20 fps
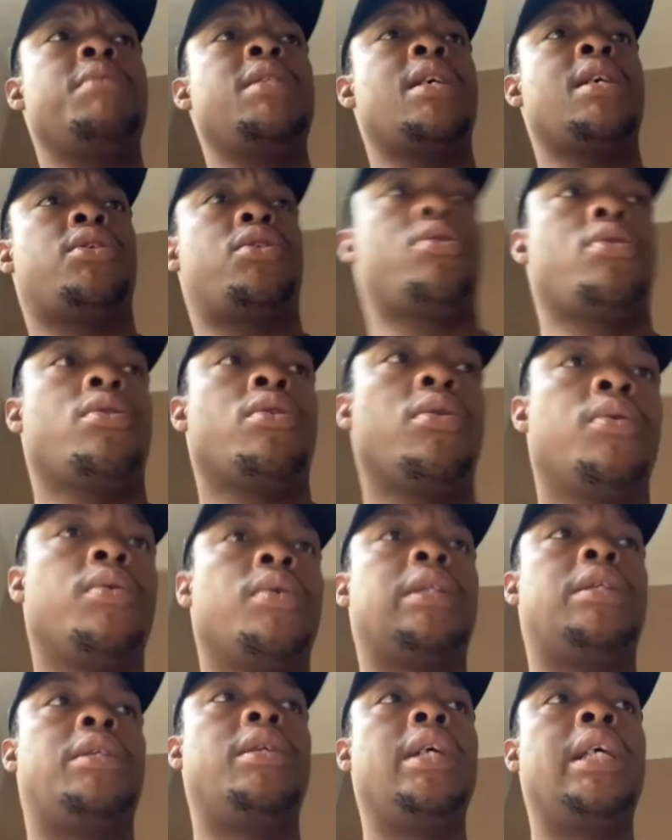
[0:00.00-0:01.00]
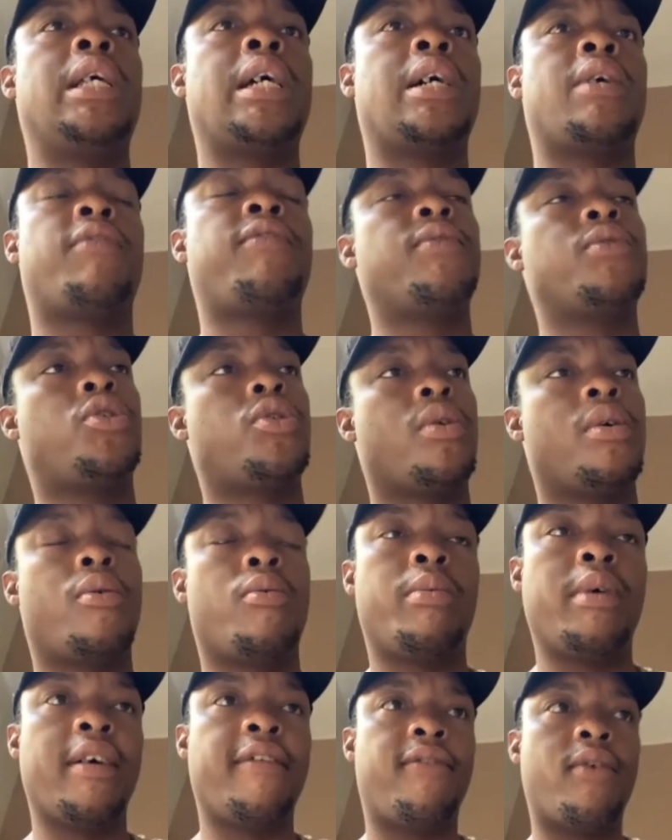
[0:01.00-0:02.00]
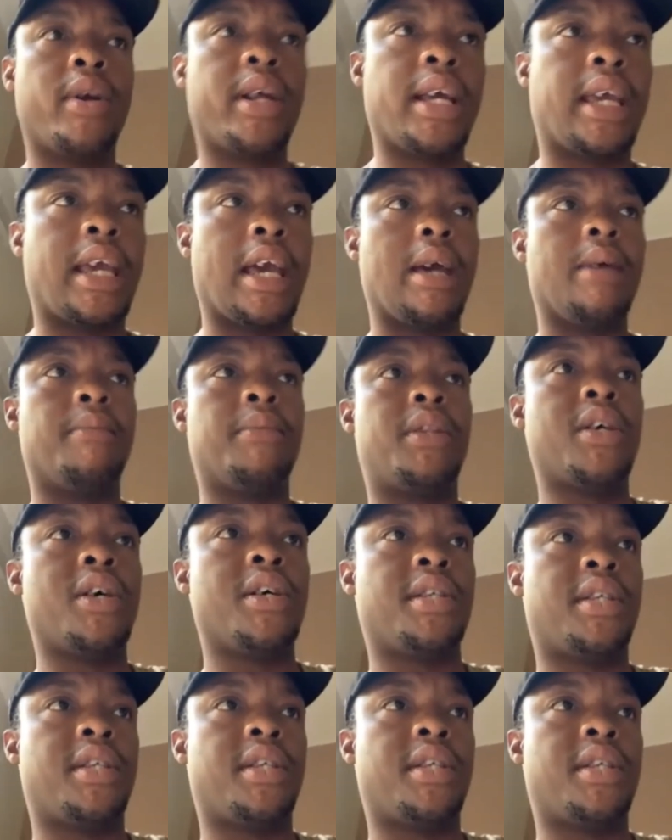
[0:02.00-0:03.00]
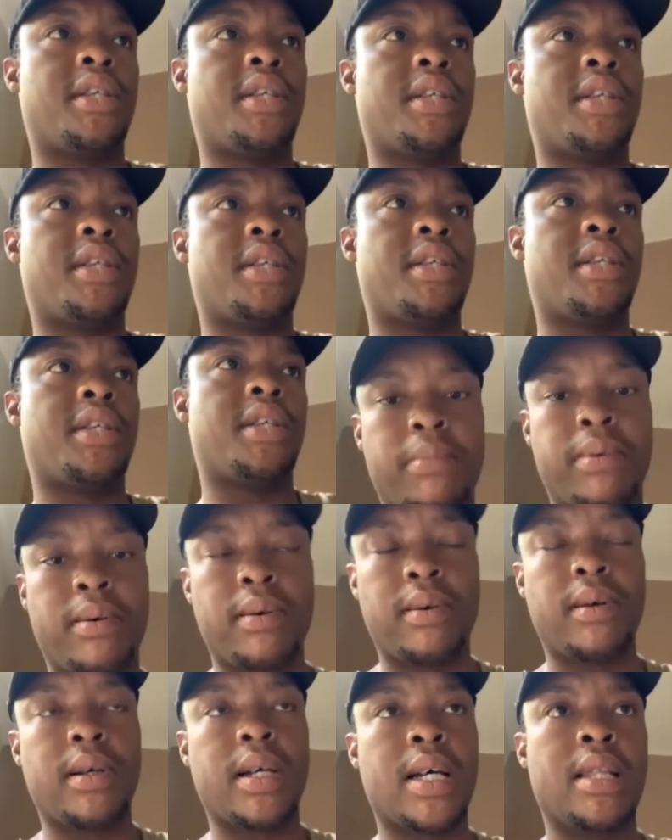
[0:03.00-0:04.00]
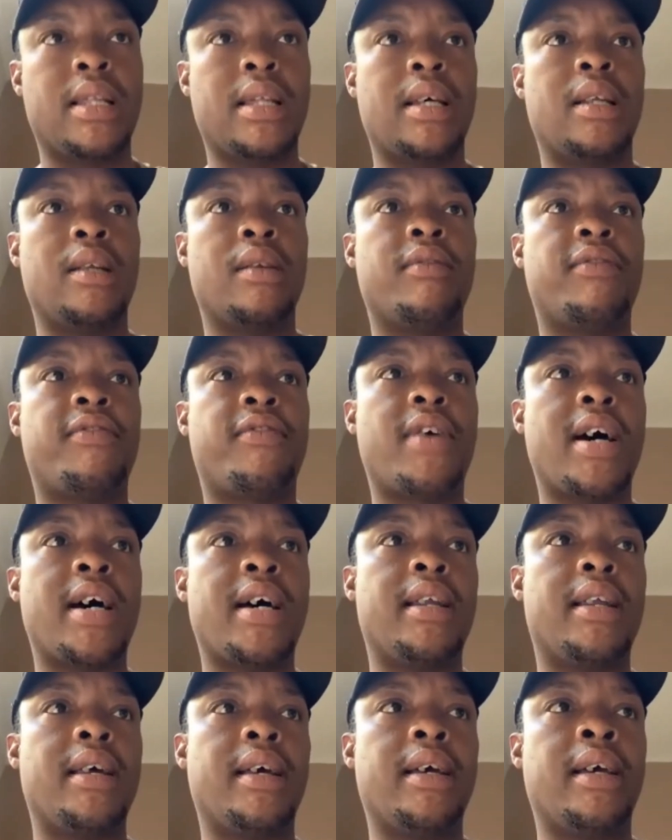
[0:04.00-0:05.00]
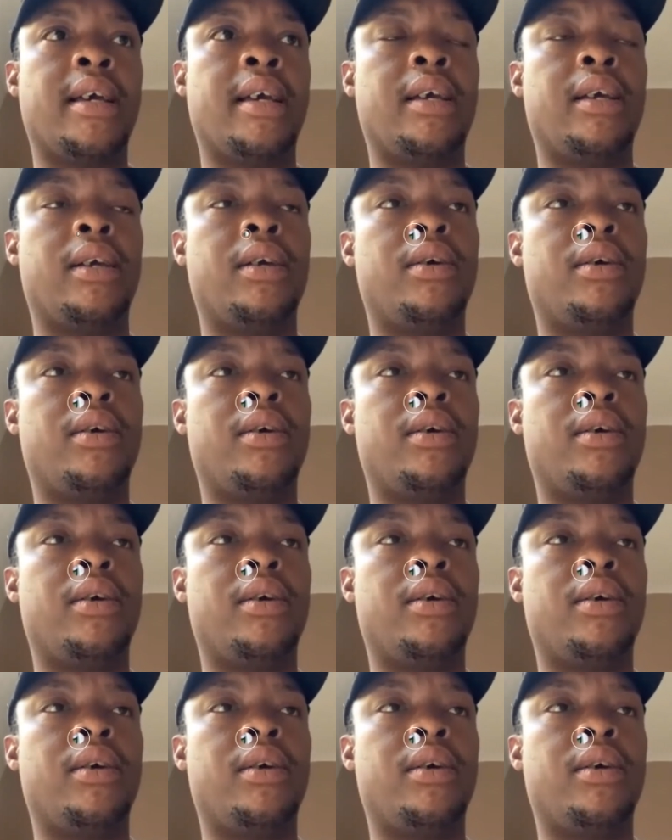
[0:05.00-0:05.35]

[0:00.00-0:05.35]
So it'll be a 4-day game. Thursday you'll rest up, and then Friday